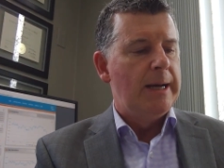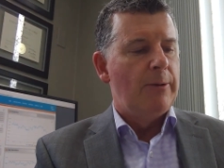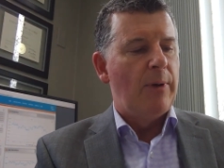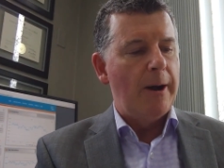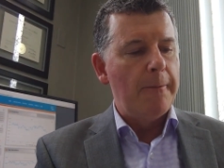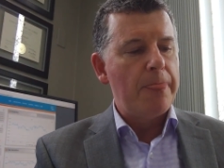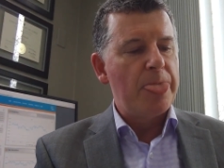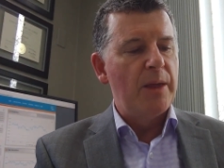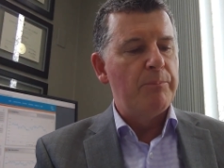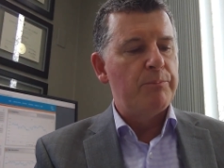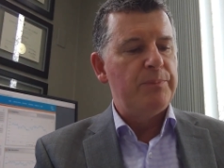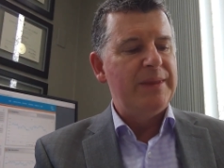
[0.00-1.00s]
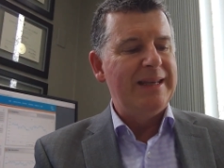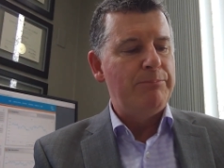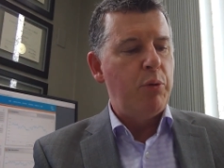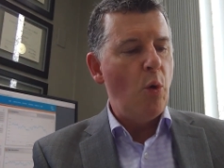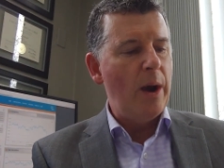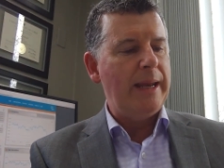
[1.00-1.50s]
Well, the
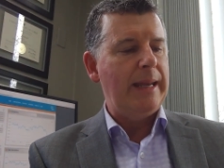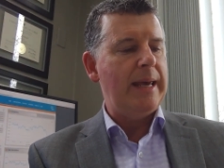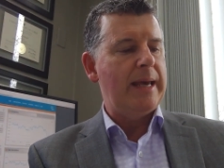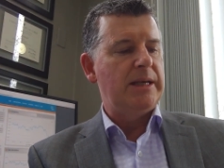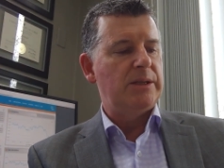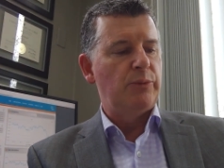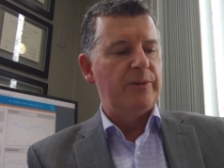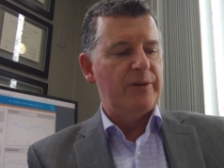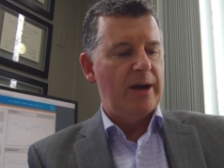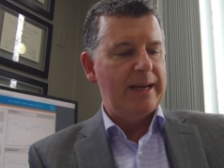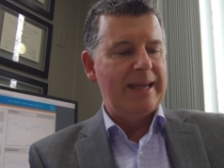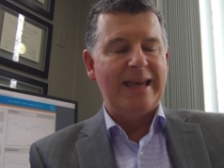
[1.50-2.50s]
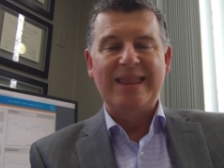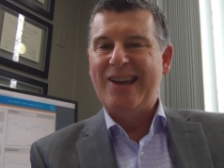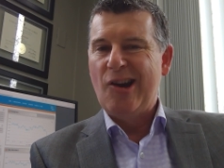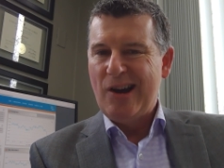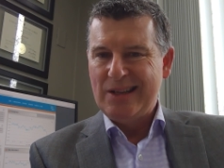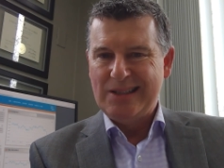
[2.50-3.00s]
point is, we've got, again, the
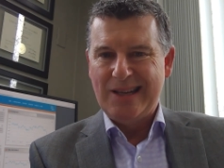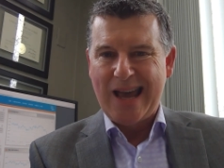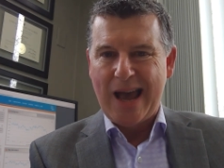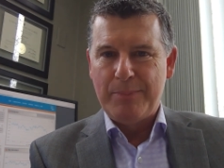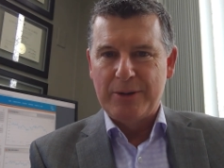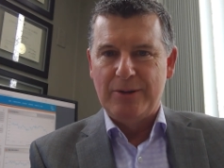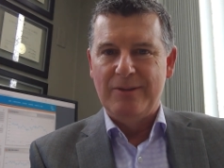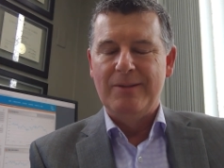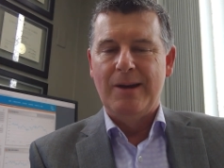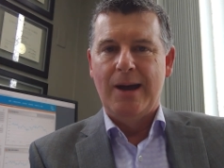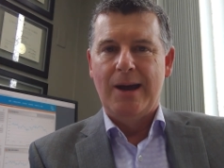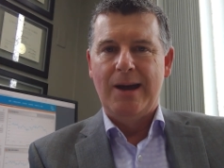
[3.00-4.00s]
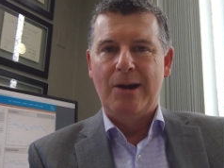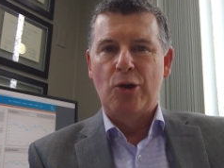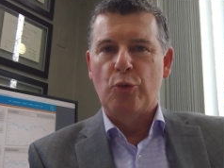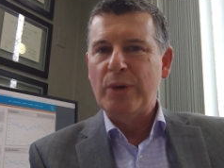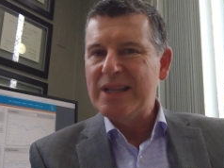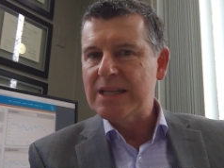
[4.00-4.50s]
cost of capital,
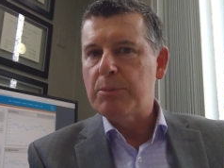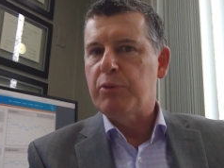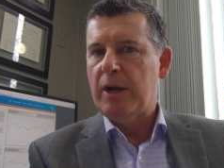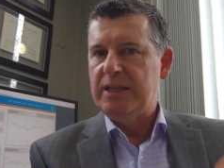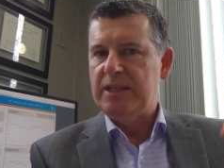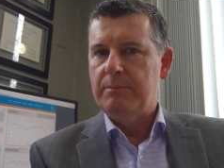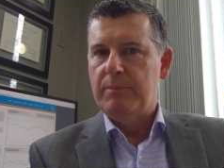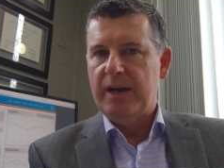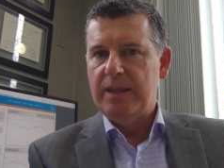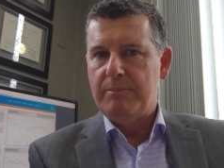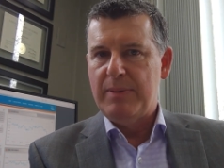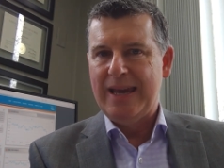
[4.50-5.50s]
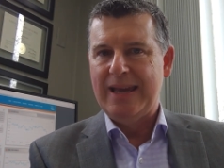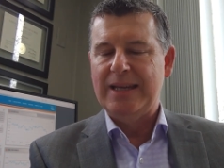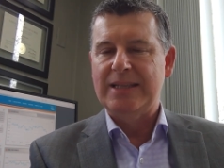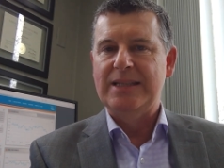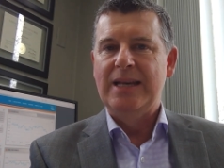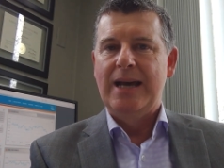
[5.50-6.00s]
risk pricing by the
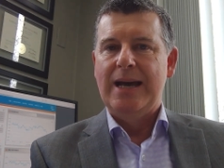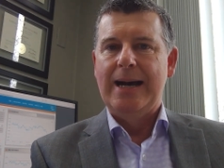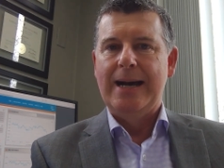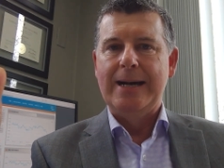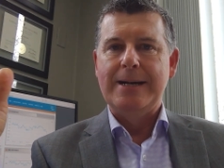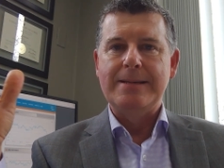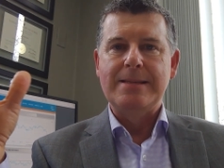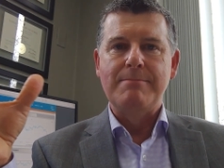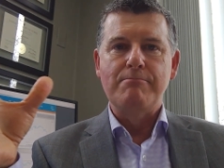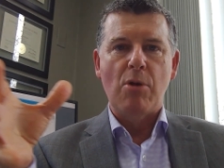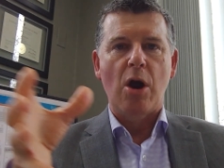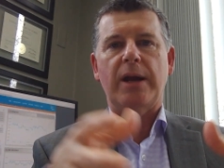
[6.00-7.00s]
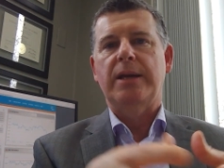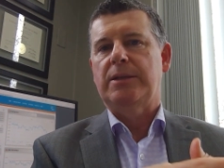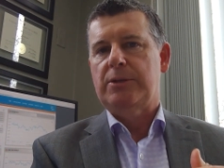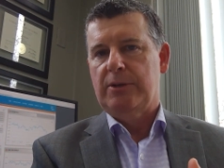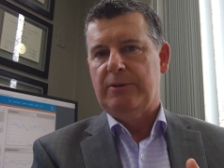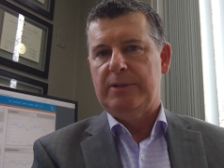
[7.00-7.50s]
banks. The
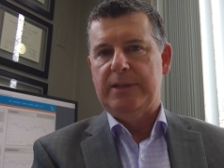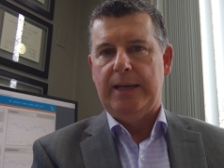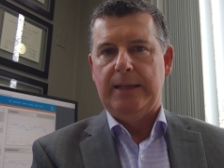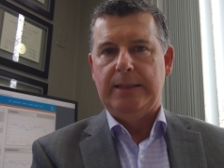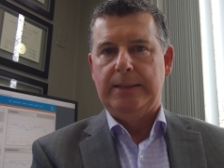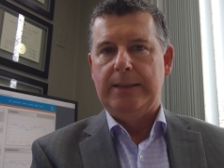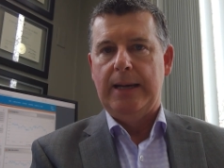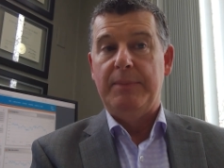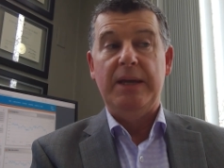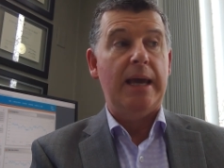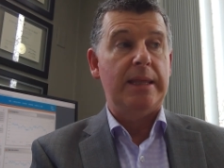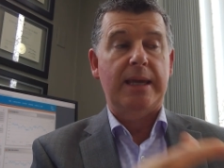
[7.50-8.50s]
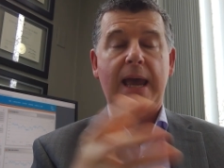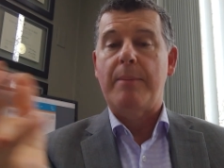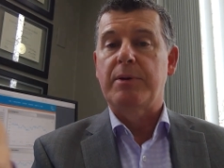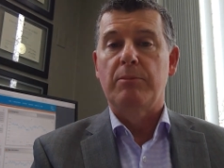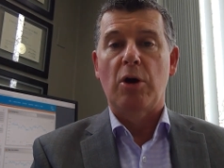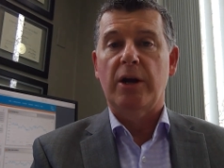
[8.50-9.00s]
markets are tightened. I mean, hey, the
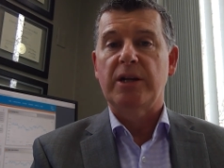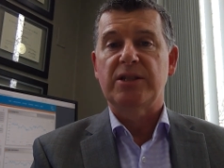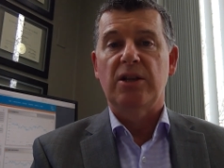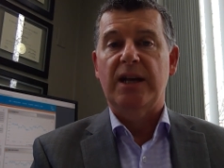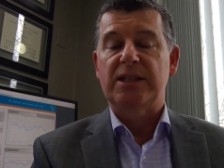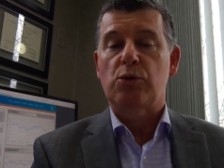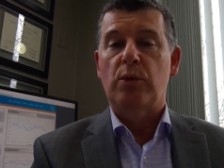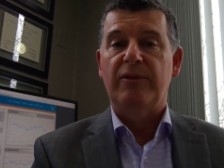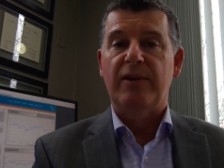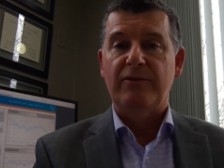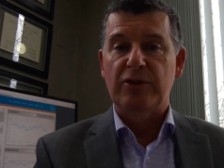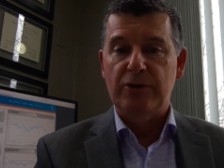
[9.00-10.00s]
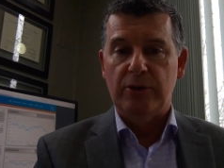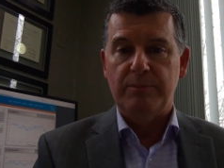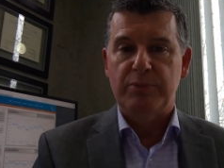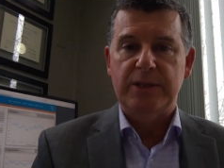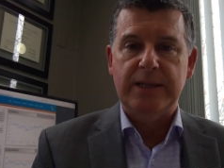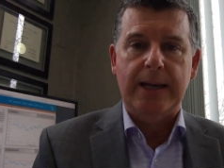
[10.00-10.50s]
capital markets lost 25 to
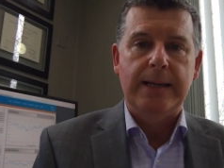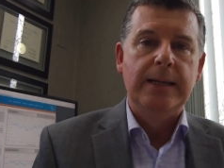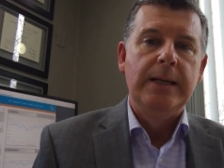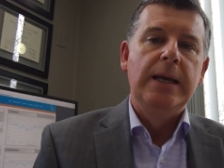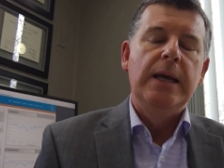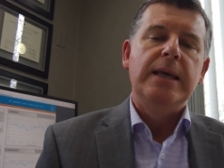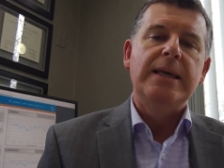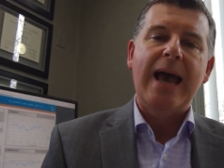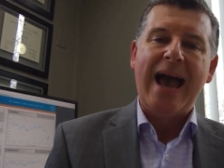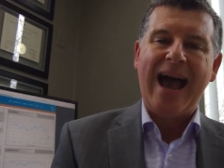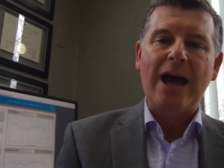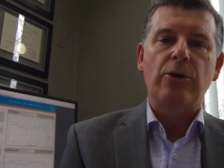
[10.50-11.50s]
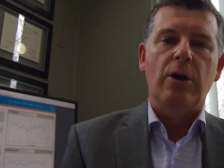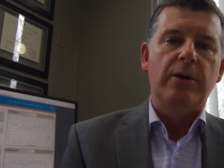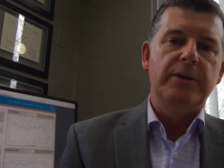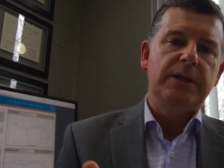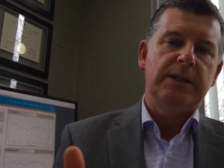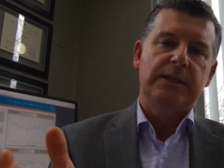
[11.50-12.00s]
30%. You add all
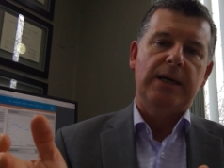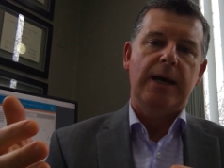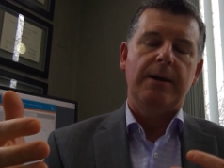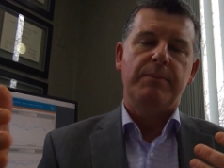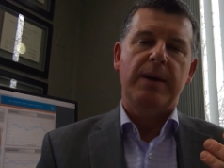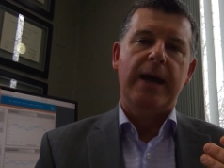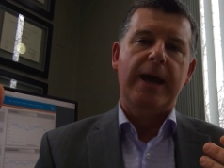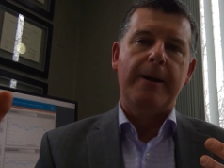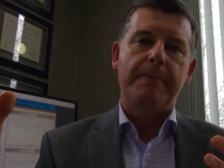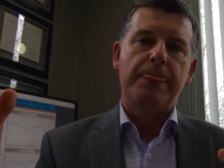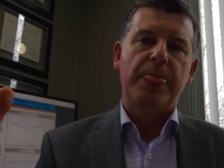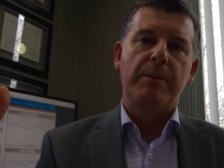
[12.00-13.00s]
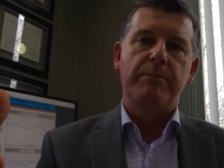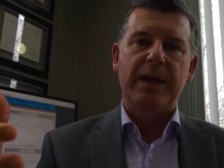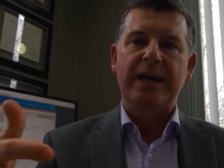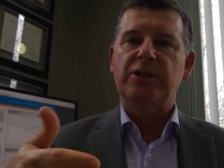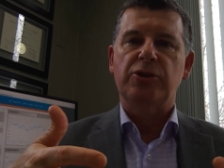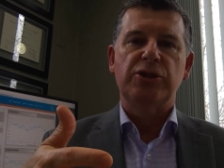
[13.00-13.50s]
this up, and the
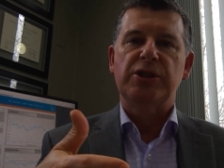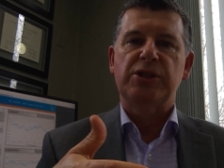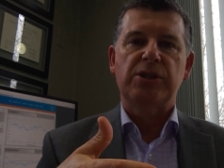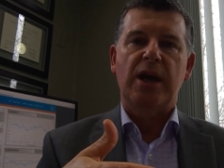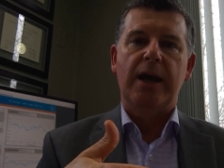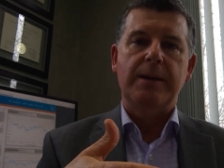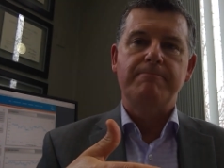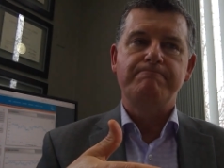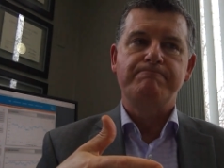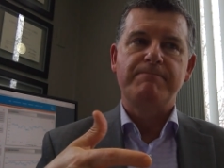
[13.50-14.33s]
banks are just not